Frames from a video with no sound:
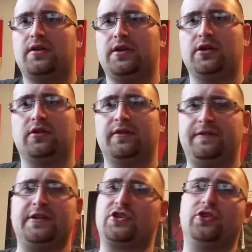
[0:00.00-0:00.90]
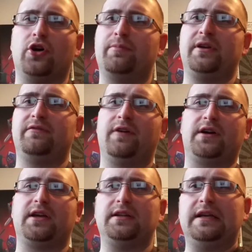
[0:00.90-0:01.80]
You know, the feature nobody
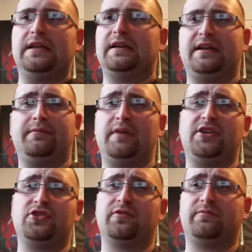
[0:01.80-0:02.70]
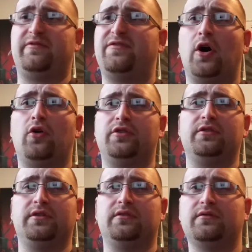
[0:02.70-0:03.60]
fucking needed and it made your
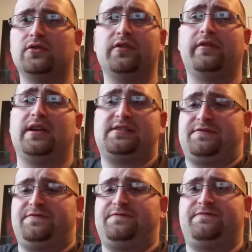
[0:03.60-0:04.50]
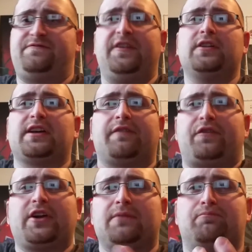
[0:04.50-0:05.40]
phone feel like a
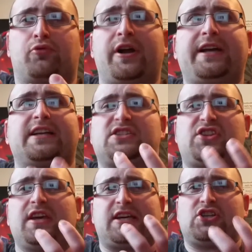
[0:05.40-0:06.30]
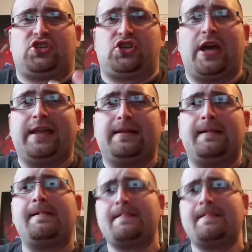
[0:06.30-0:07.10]
freaking brick. It's thick as shit.